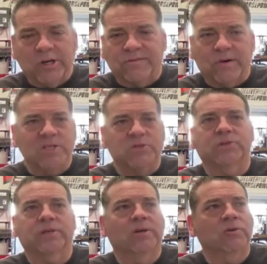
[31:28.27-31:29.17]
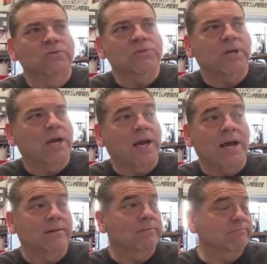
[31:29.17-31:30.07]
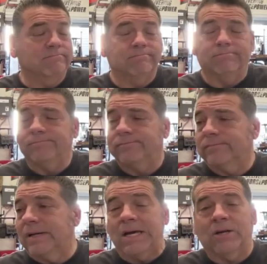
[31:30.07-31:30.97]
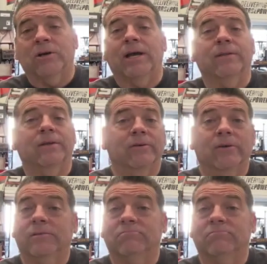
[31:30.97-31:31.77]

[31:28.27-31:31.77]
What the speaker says: friends with the Hiltons. I don't know how they do it.